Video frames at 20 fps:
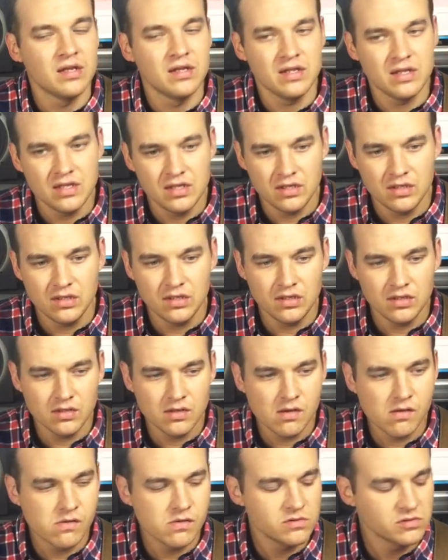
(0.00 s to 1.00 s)
He
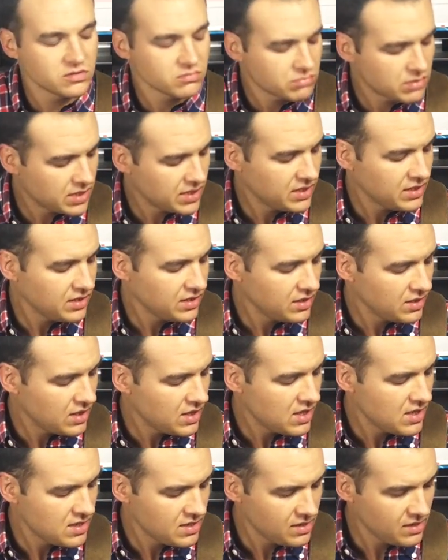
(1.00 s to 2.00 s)
knows my
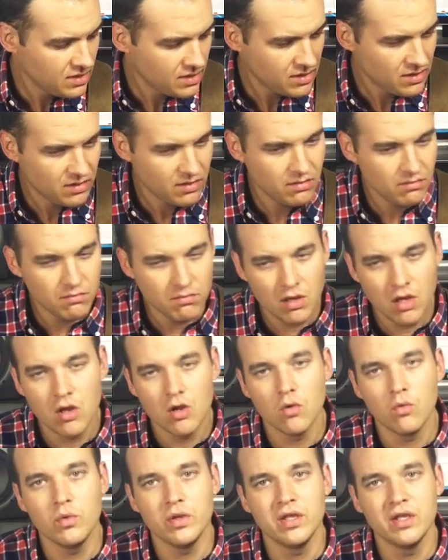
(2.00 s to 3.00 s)

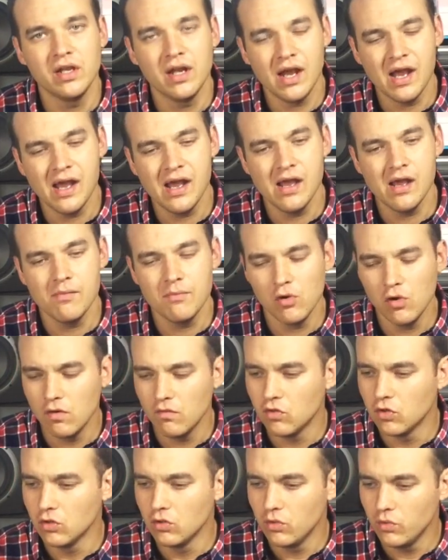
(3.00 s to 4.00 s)
name when I'm
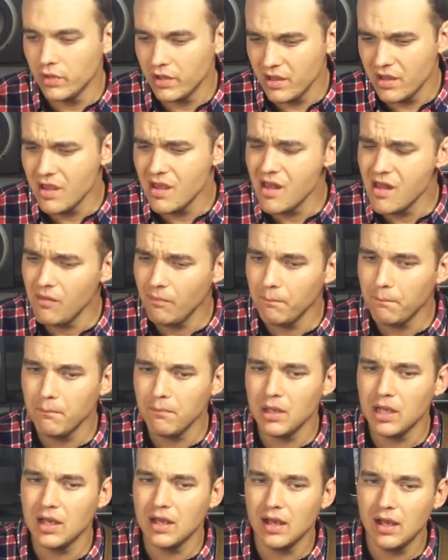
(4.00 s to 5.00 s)
overwhelmed
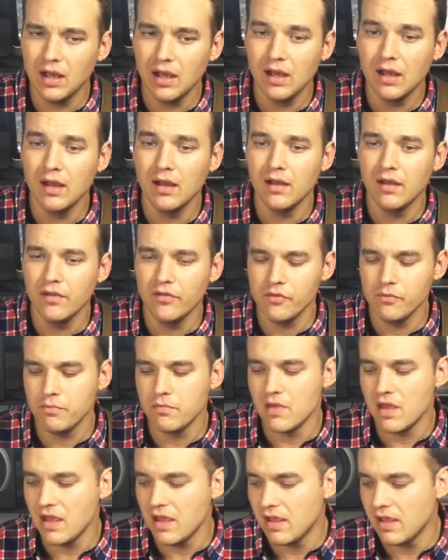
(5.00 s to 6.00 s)
by
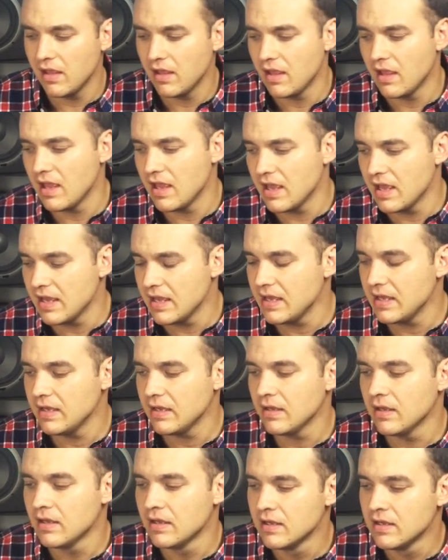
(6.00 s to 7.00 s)
the
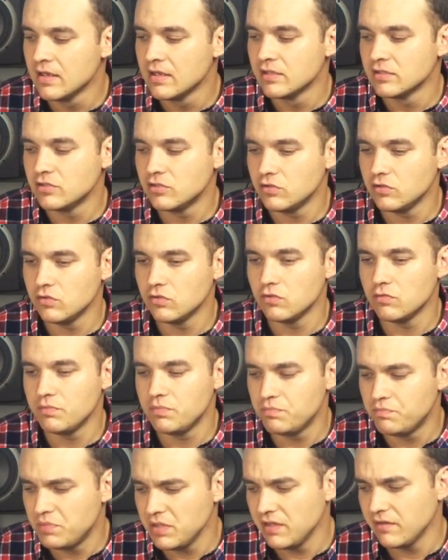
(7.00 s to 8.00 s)
A to
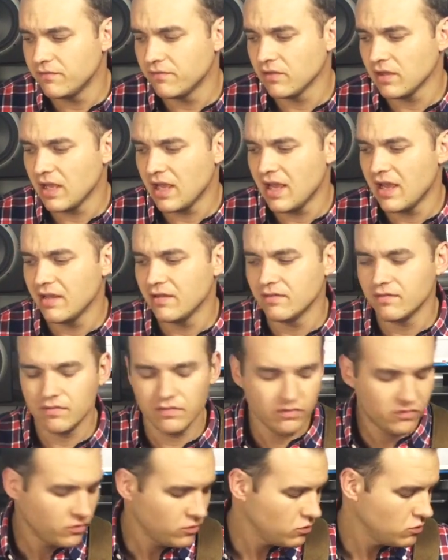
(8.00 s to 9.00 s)
B flat
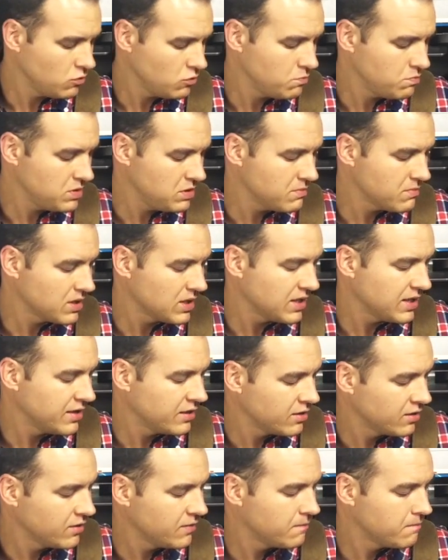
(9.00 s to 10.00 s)
to B
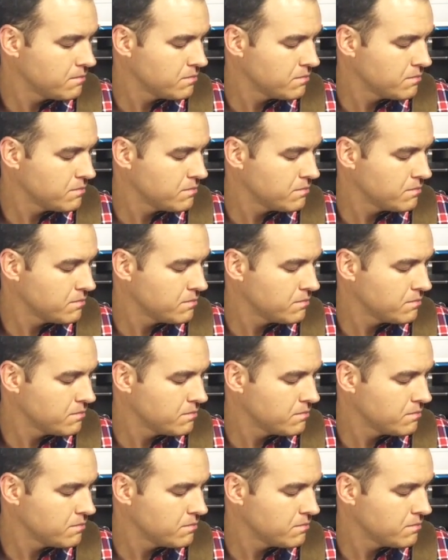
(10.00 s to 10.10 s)
minor.